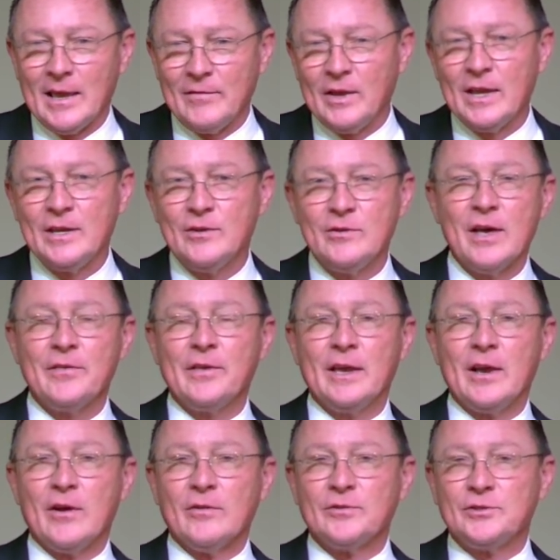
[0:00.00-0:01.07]
If you can do
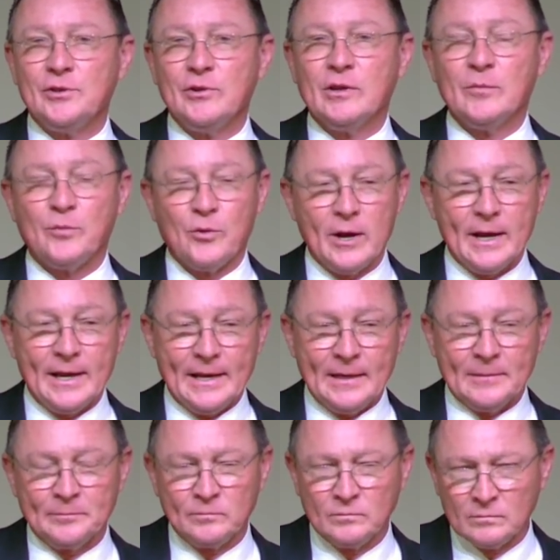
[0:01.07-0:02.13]
nothing else, you can pray.